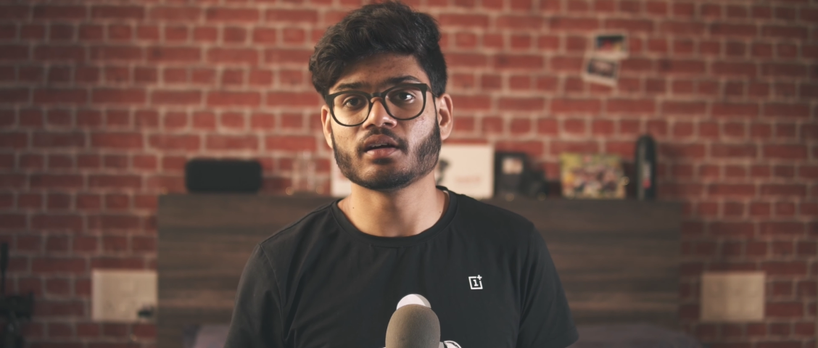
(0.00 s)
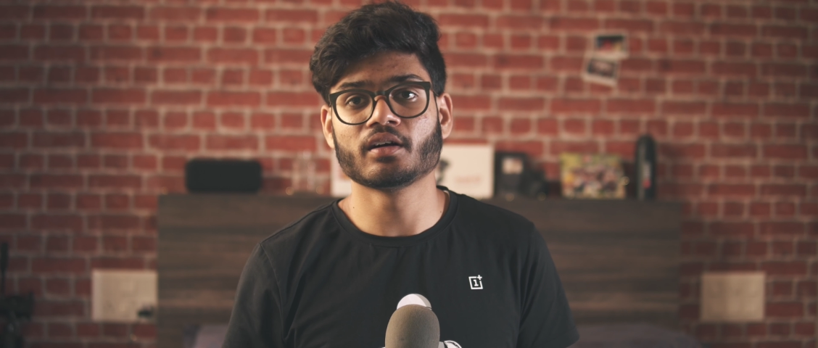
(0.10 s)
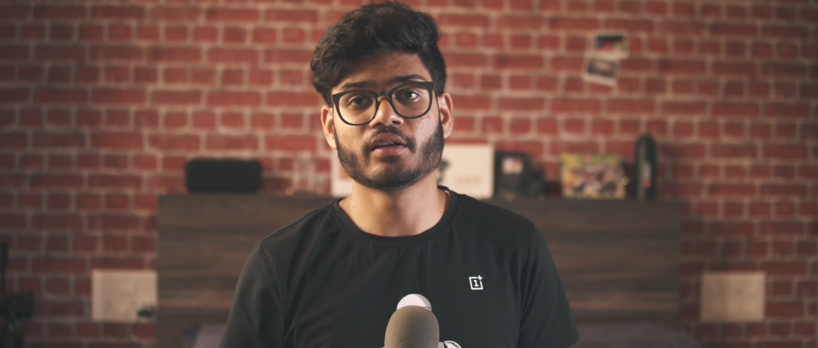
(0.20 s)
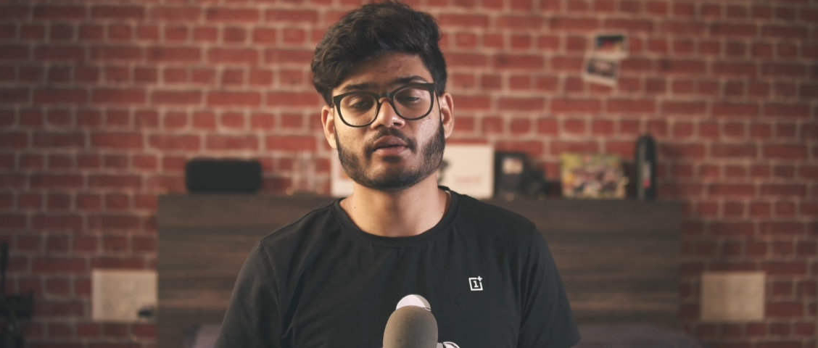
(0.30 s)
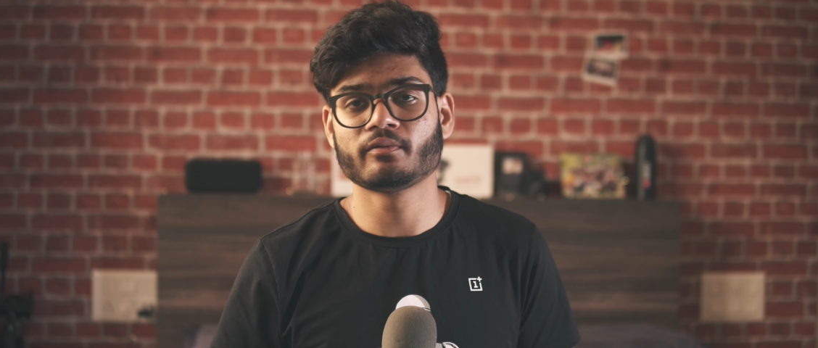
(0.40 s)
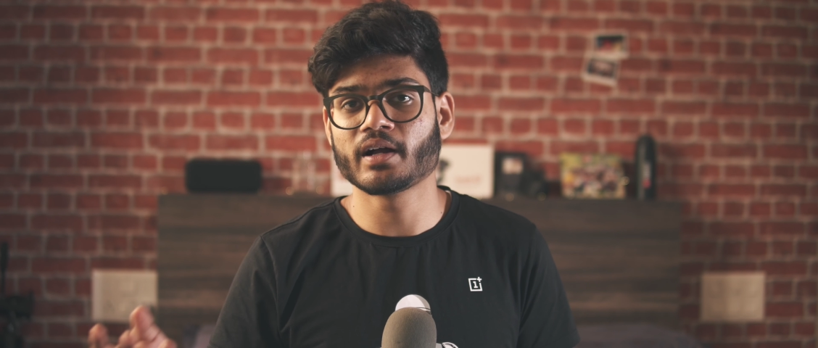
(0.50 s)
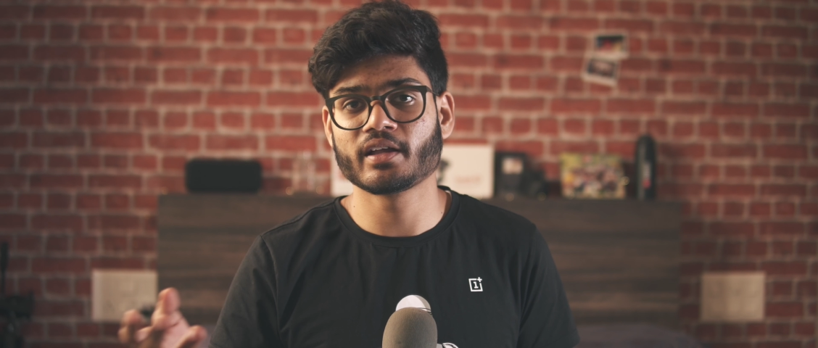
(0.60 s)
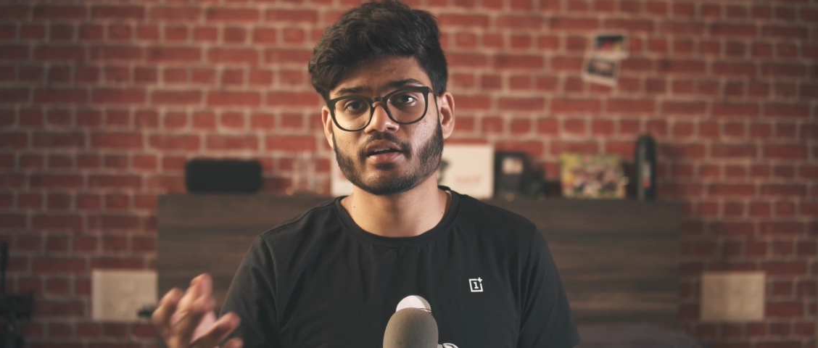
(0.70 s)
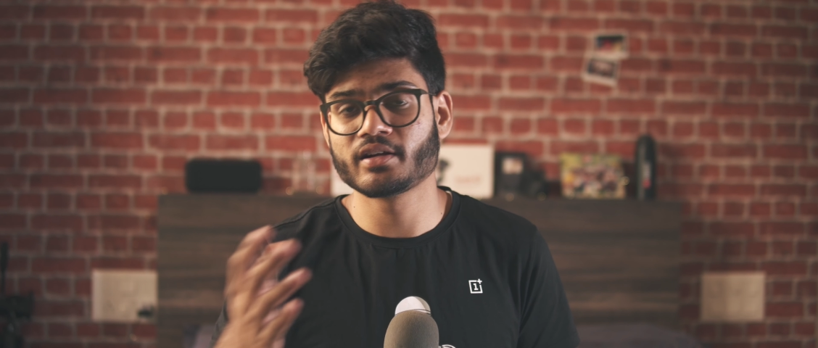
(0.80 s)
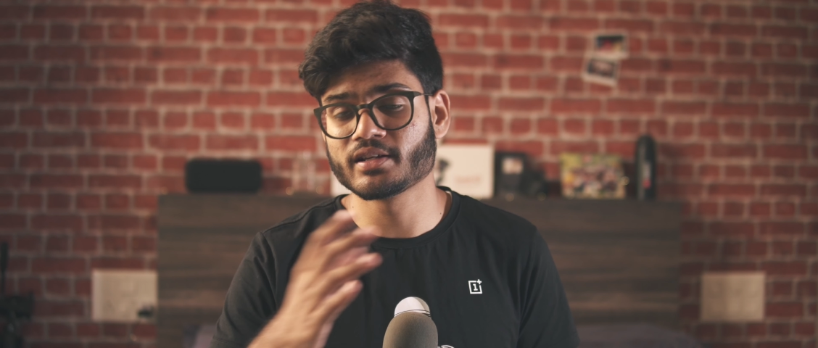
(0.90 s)
Uh, the
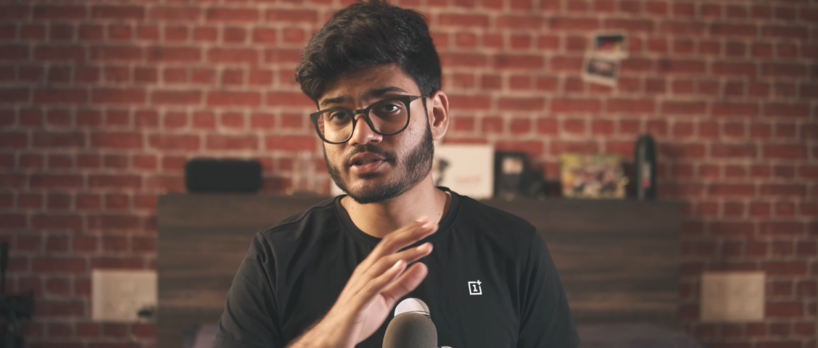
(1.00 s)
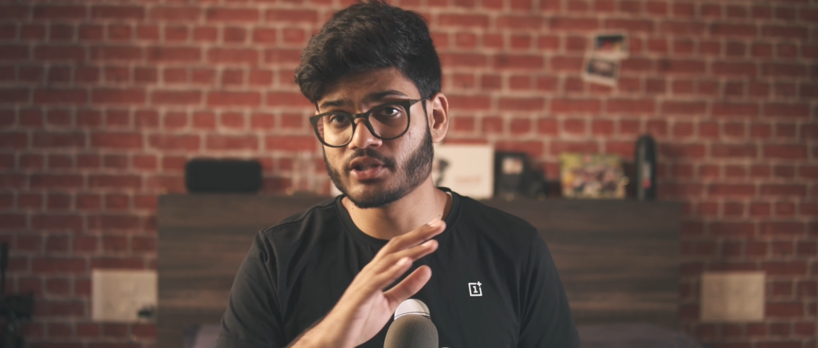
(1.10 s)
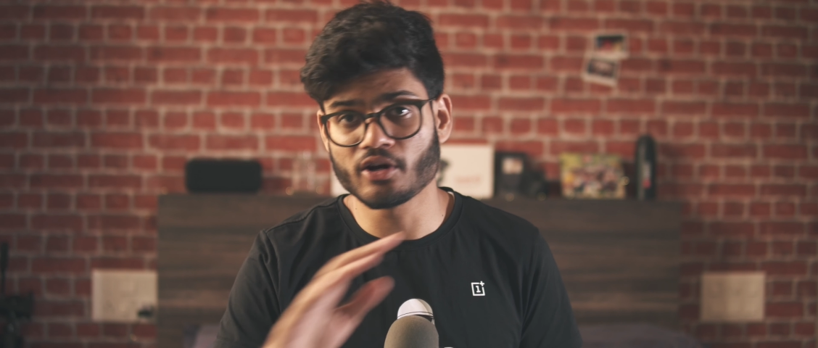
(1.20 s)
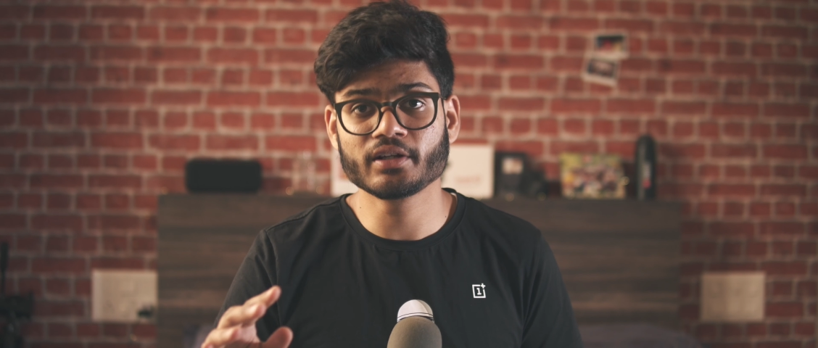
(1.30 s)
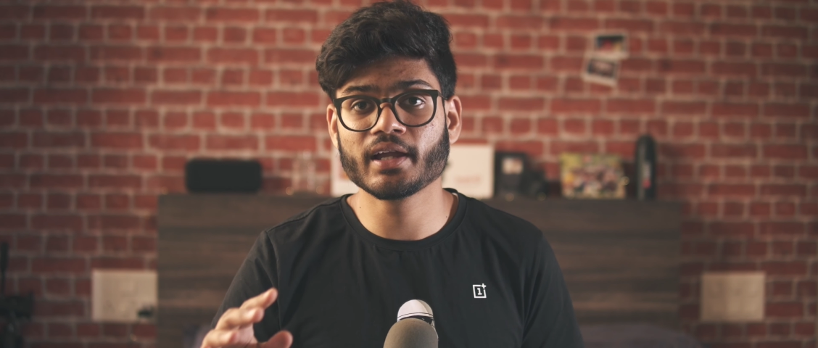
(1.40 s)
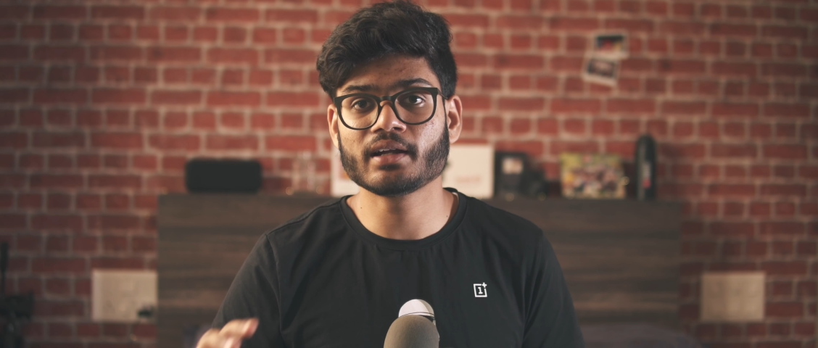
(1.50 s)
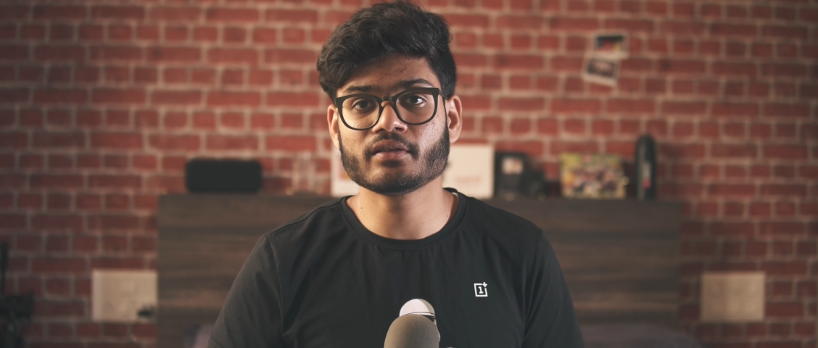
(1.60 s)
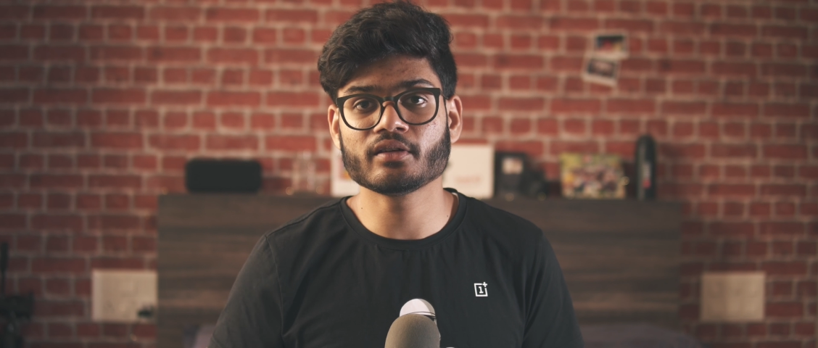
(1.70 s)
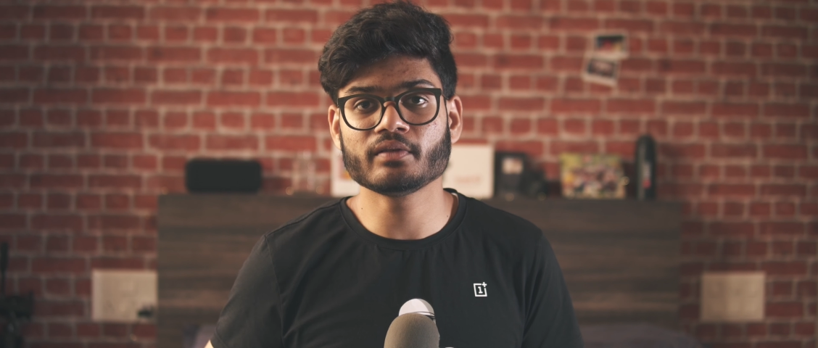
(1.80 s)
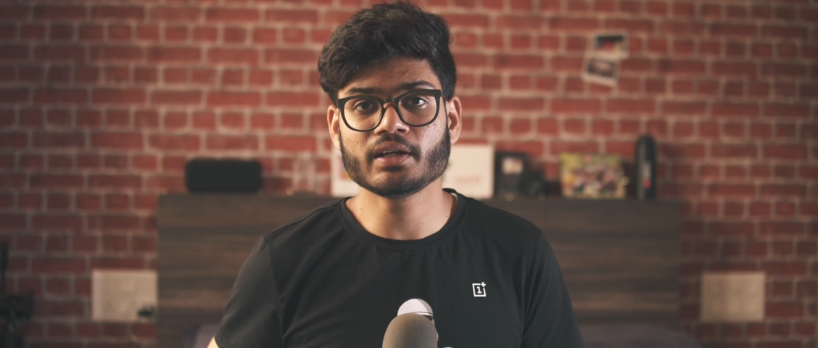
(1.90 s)
wire does not get
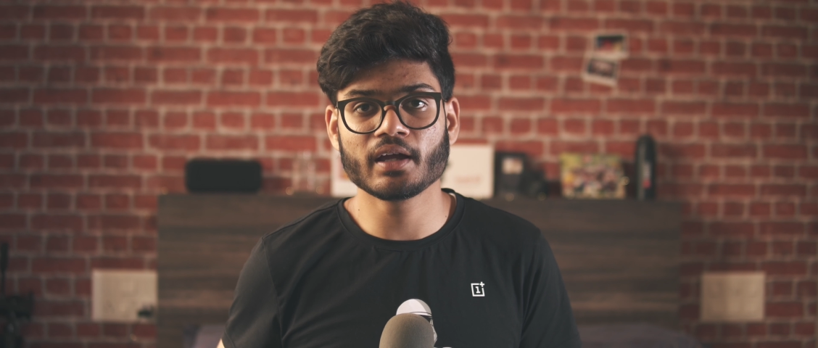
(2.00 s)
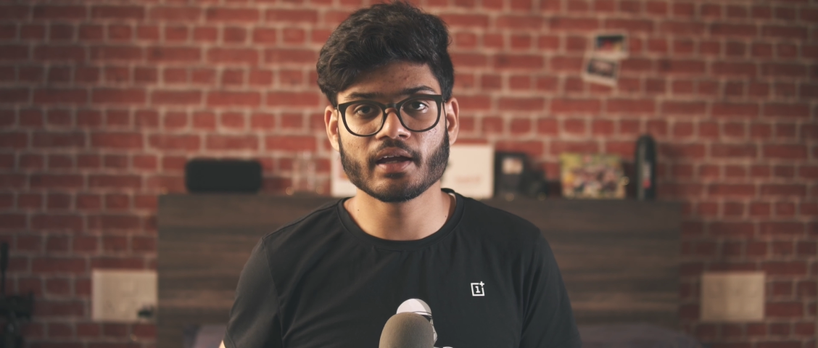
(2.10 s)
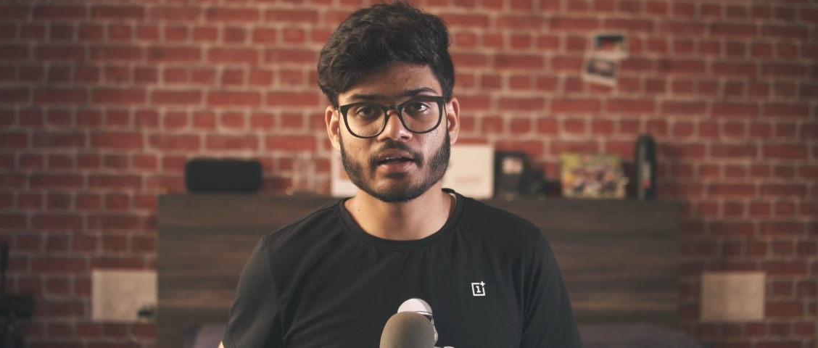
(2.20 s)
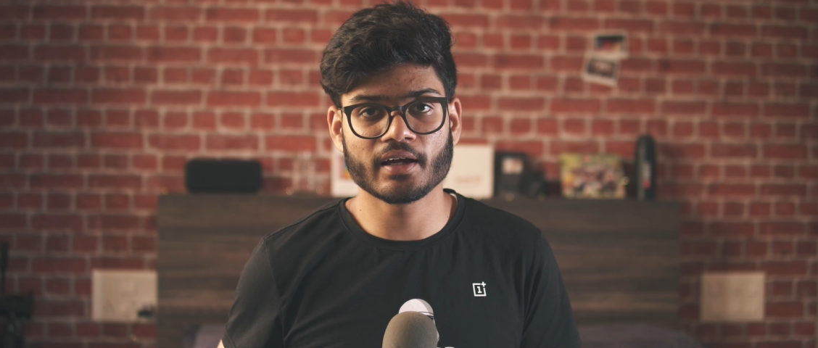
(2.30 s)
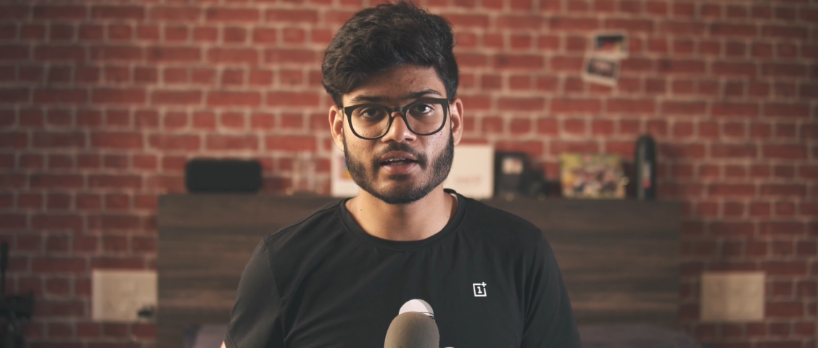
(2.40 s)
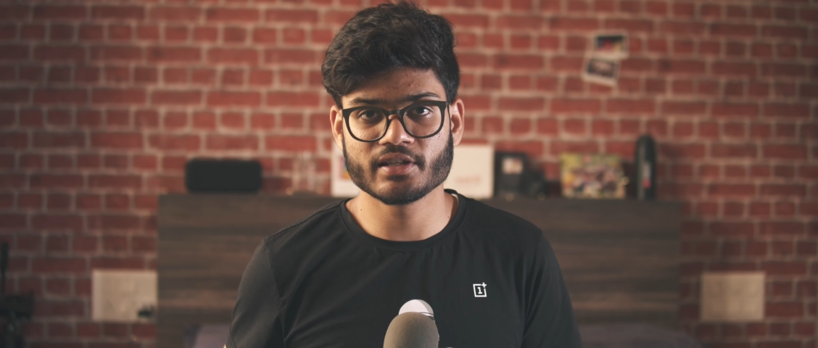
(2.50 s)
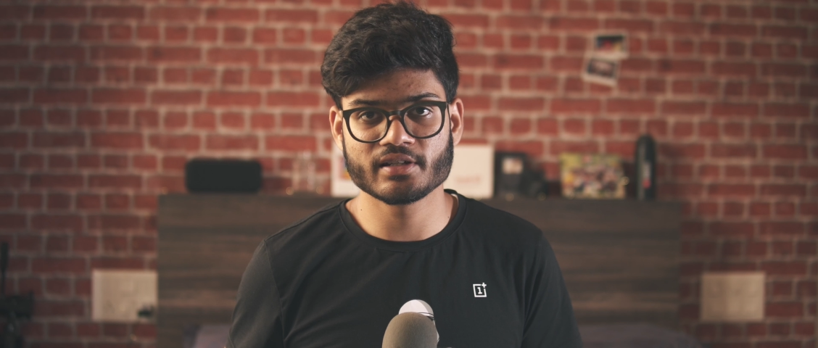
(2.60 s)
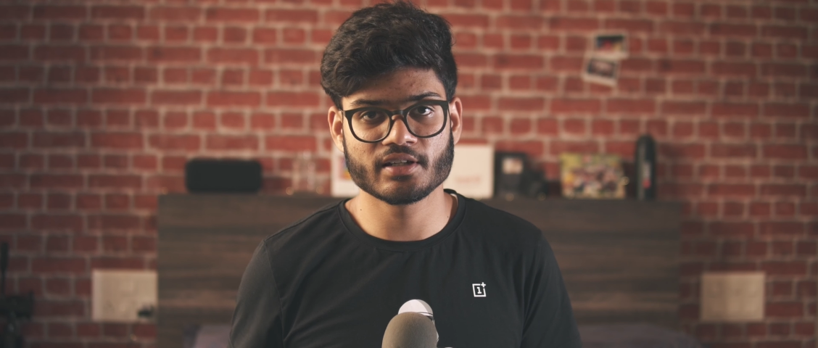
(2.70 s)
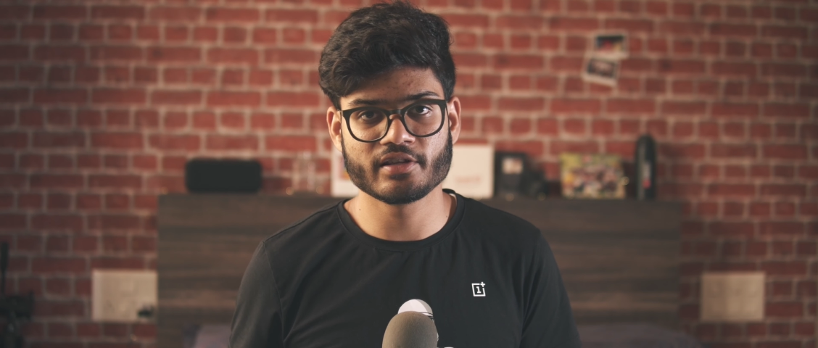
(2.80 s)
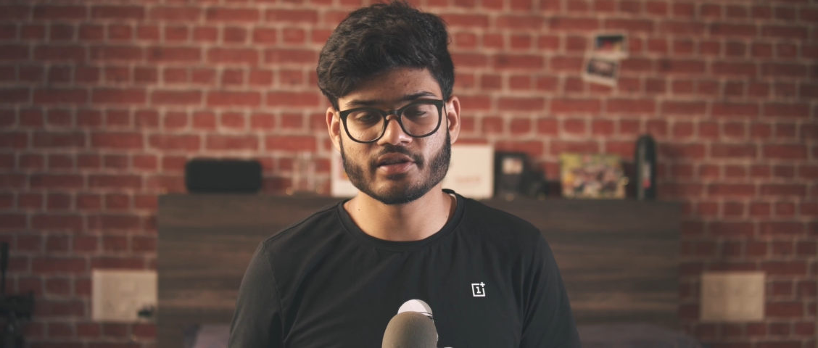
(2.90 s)
in the way, and I
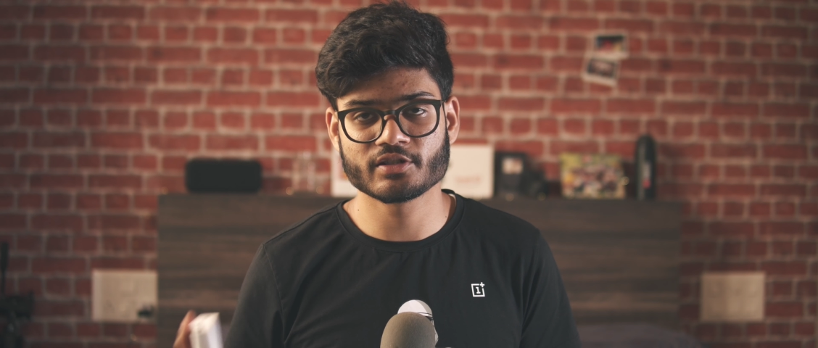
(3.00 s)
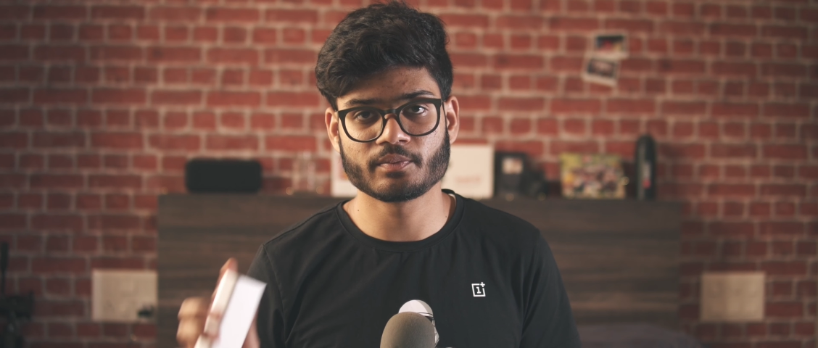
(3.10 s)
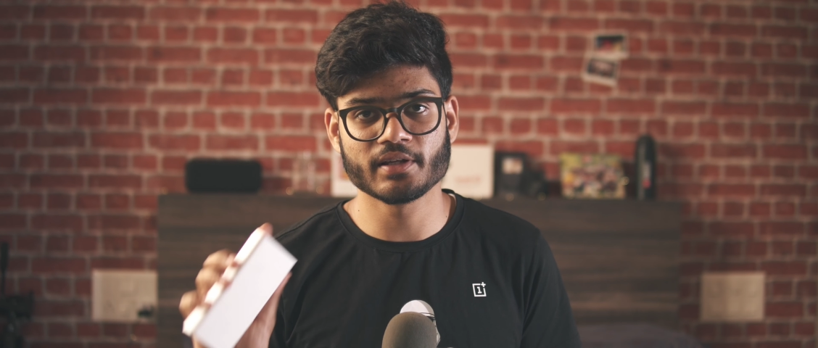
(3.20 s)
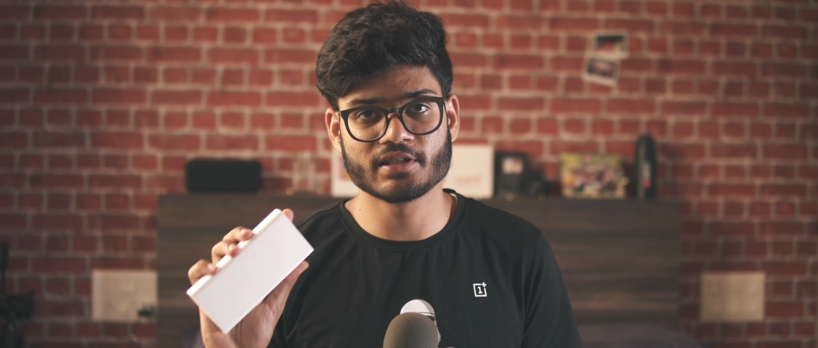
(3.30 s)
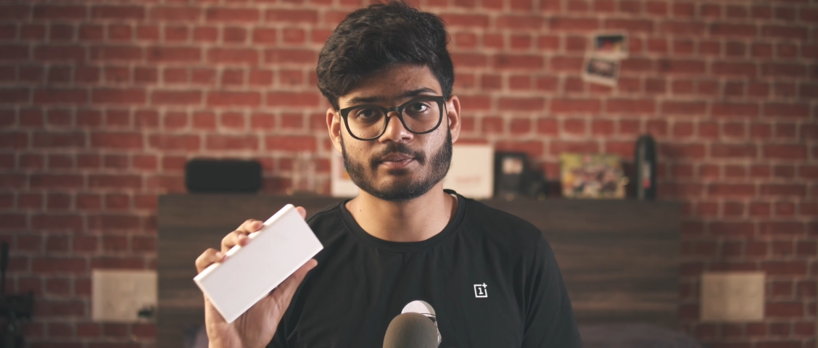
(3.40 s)
generally just place